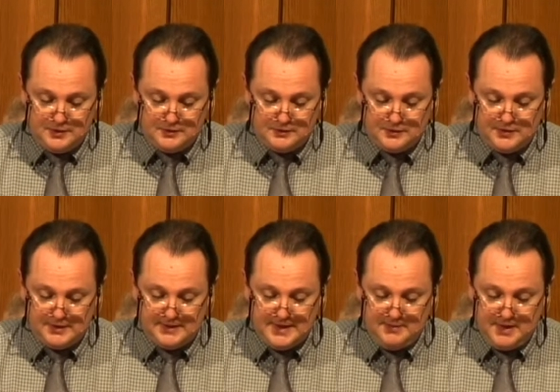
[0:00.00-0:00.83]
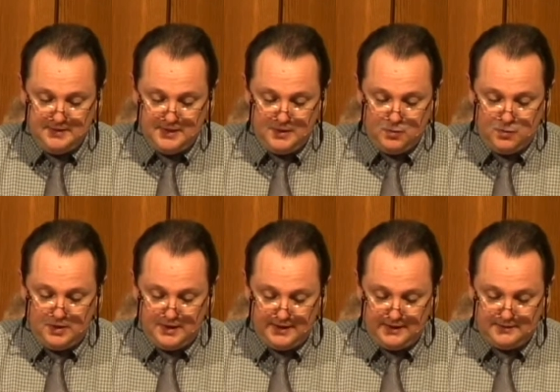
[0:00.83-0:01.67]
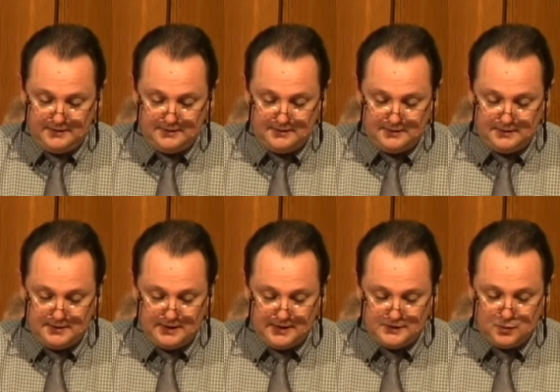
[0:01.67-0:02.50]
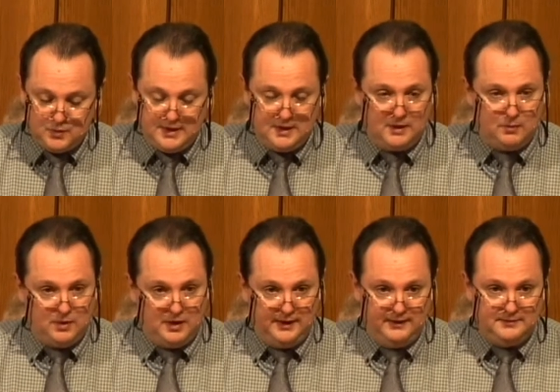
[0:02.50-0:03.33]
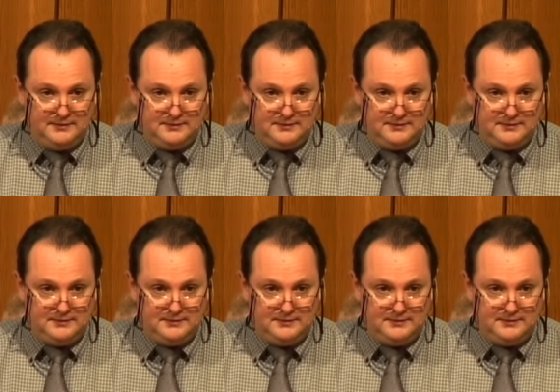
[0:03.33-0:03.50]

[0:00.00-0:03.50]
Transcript: so that they may be one as we are one.